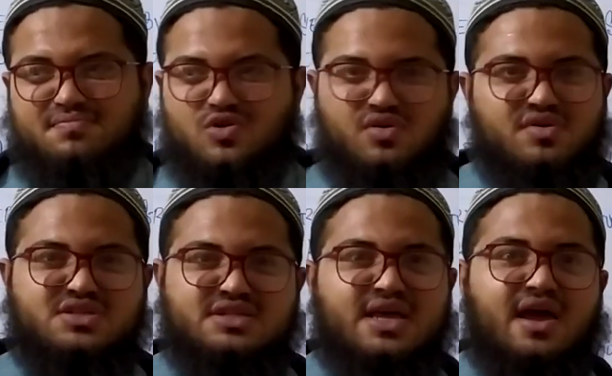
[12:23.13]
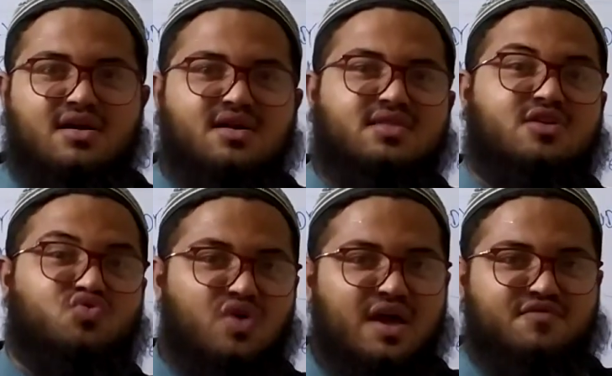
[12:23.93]
universities, I heard, they
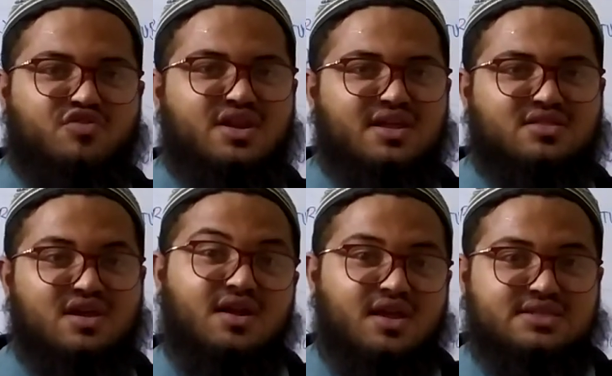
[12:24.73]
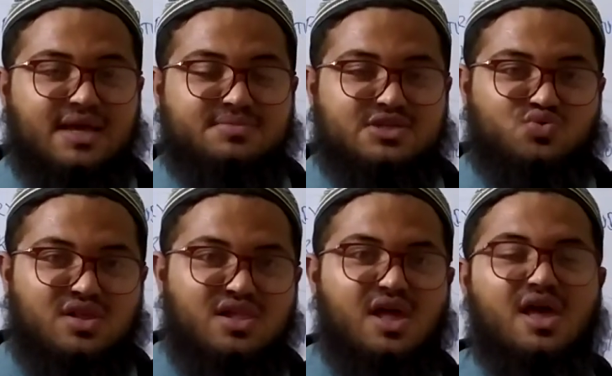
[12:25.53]
do have written theory exams as
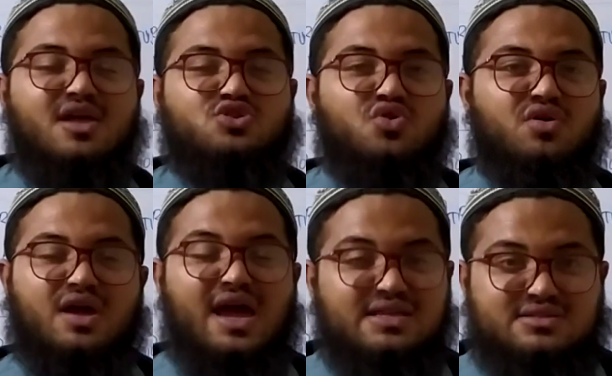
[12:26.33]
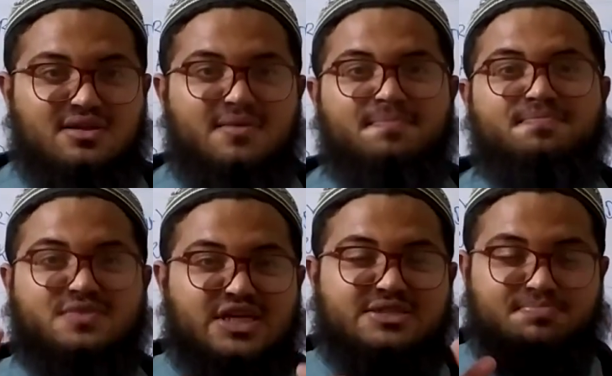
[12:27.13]
well. So guys,
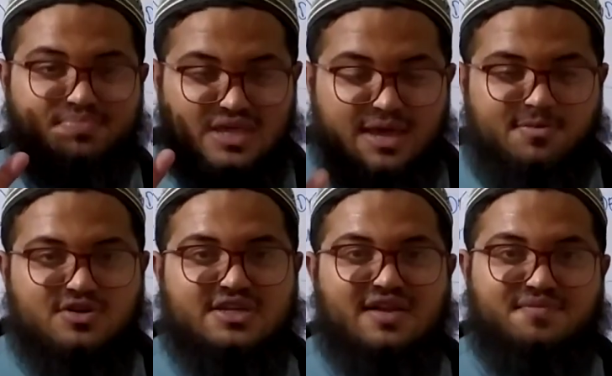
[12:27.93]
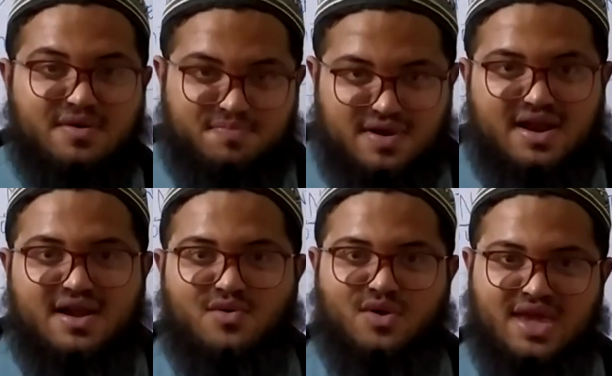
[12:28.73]
just keep yourself
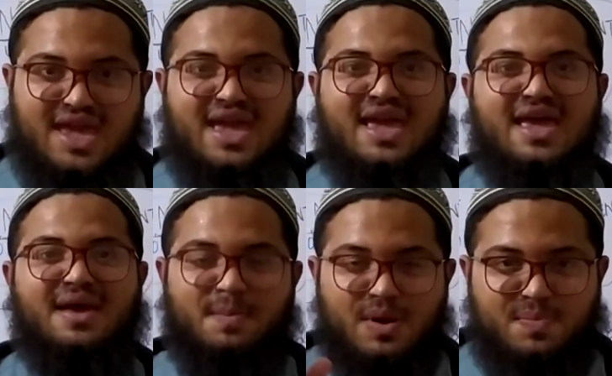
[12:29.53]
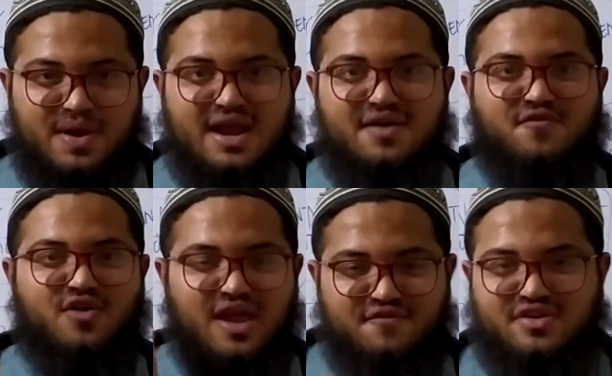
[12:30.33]
prepared, okay? Prepared
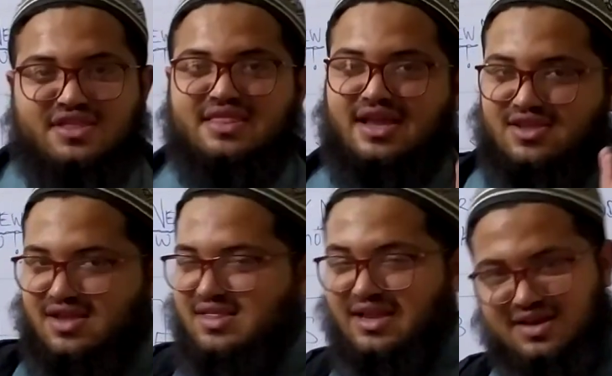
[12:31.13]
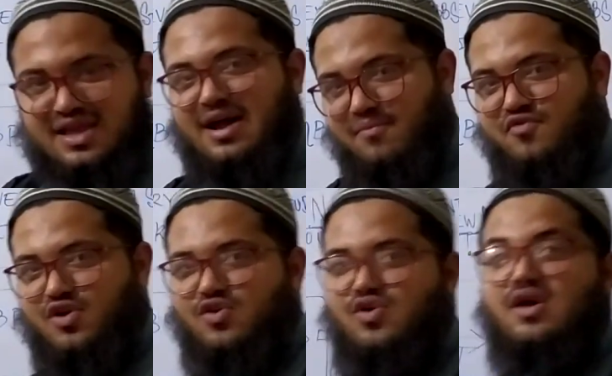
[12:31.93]
for everything that will come for
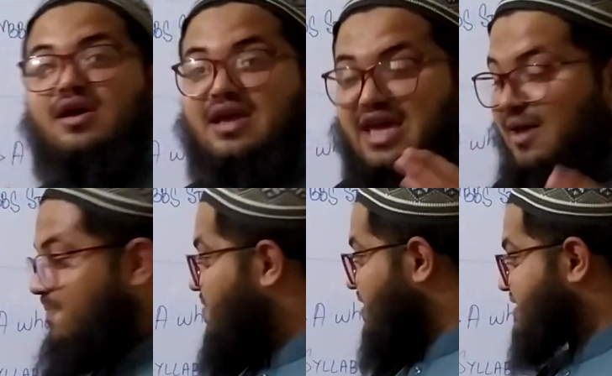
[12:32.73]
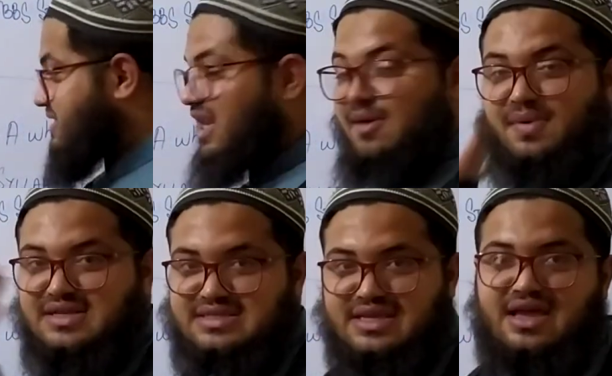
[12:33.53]
you. Keep the
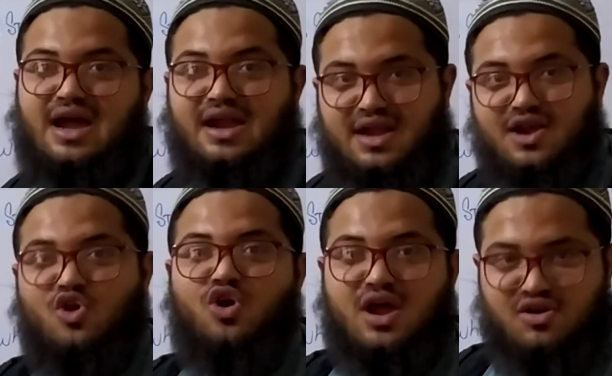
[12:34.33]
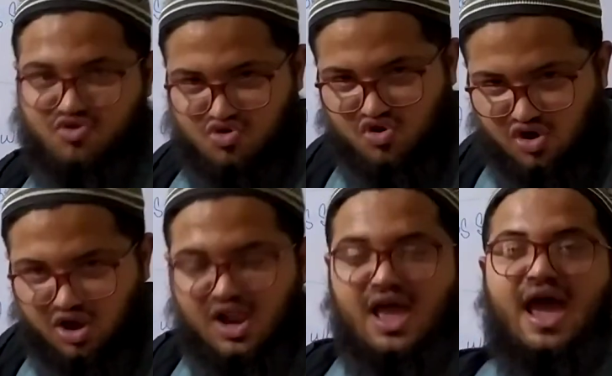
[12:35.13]
syllabus under your
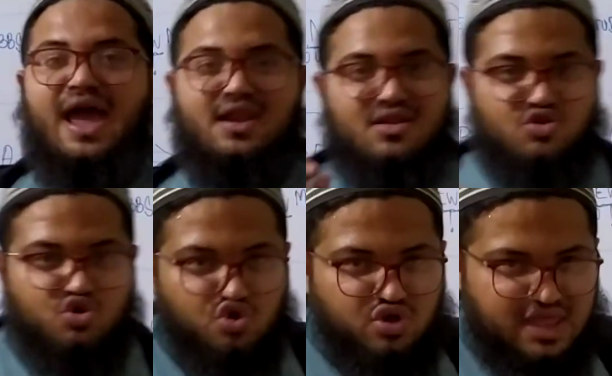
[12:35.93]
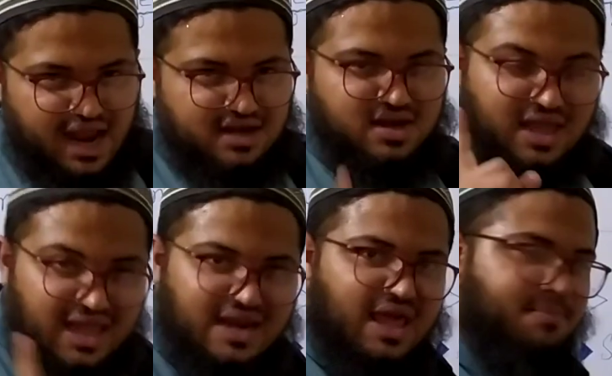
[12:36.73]
control, and to do that
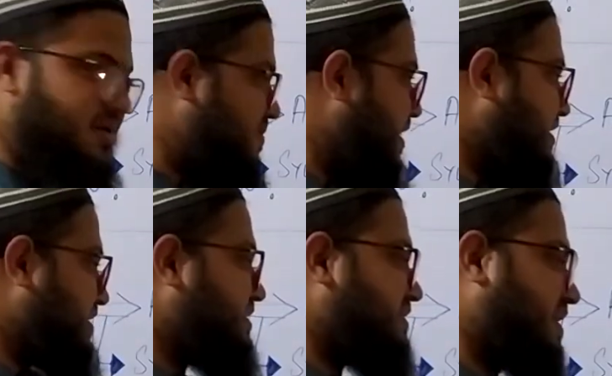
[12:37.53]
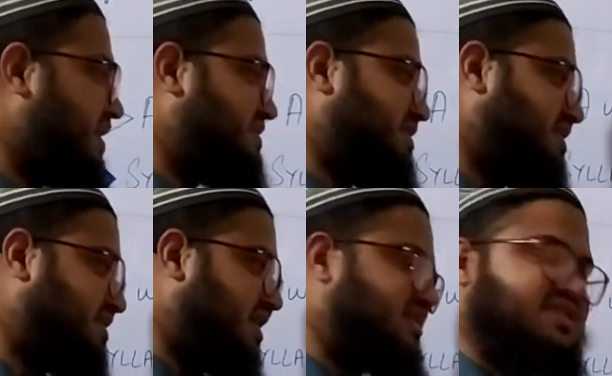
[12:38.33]
in MBBS, it's the
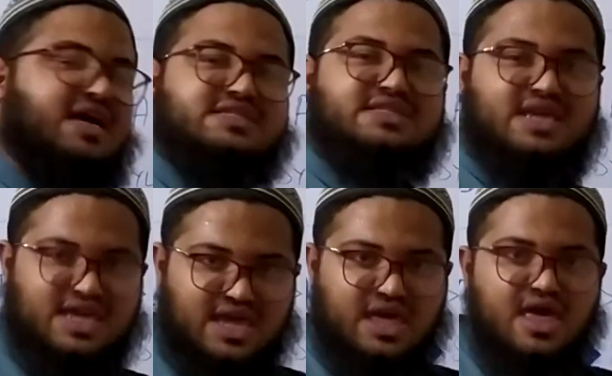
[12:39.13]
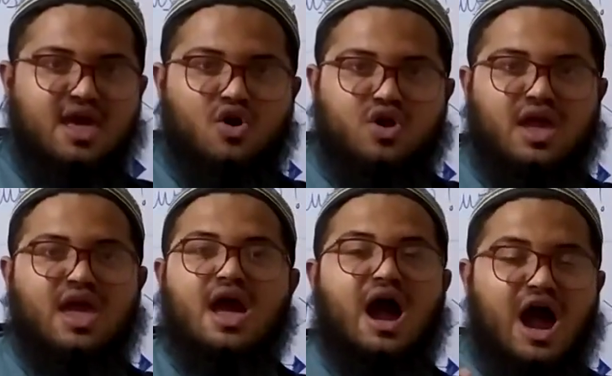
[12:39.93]
consistency that's the key, okay?
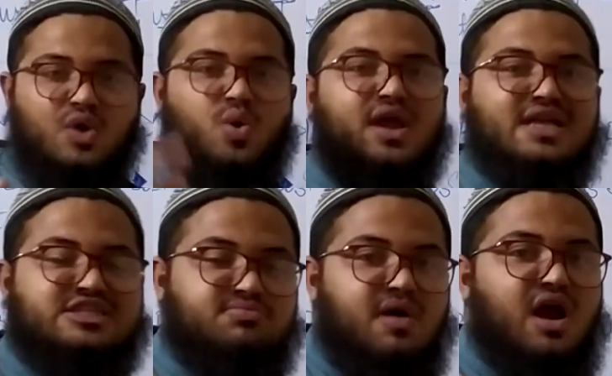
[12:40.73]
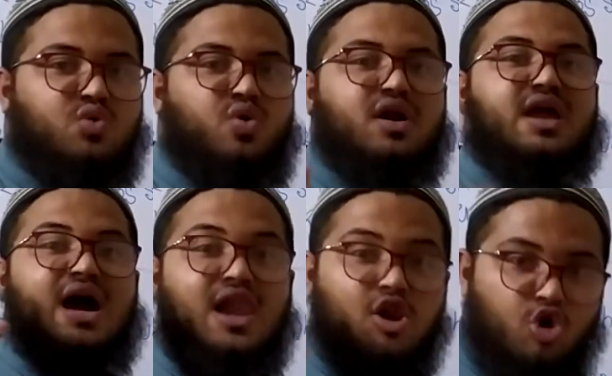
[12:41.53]
Hard work and smart work
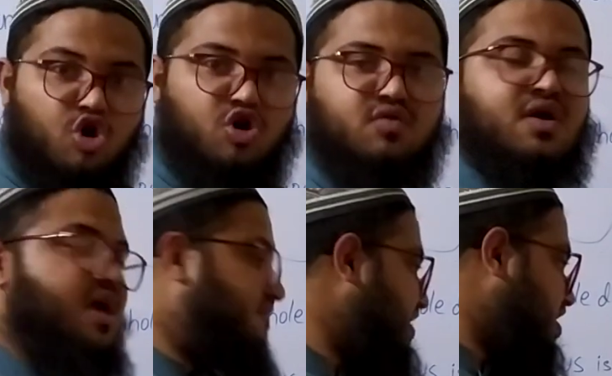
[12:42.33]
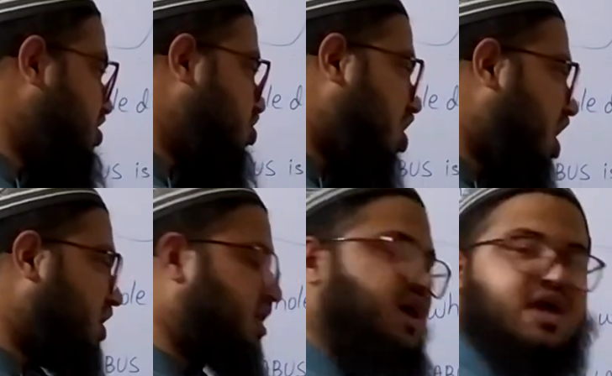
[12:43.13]
alone will
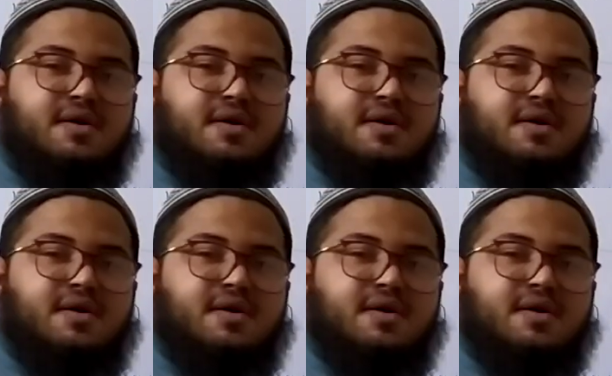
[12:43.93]
not